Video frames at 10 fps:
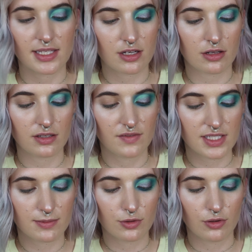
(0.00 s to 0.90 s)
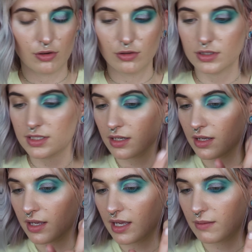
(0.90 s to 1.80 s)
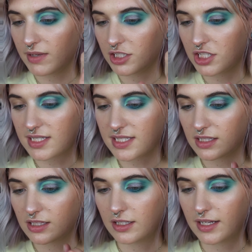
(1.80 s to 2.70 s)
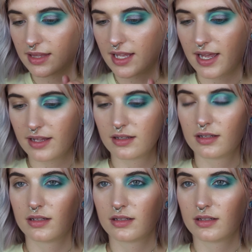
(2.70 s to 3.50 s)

It's called Invisible Gold, and I mean, just look at that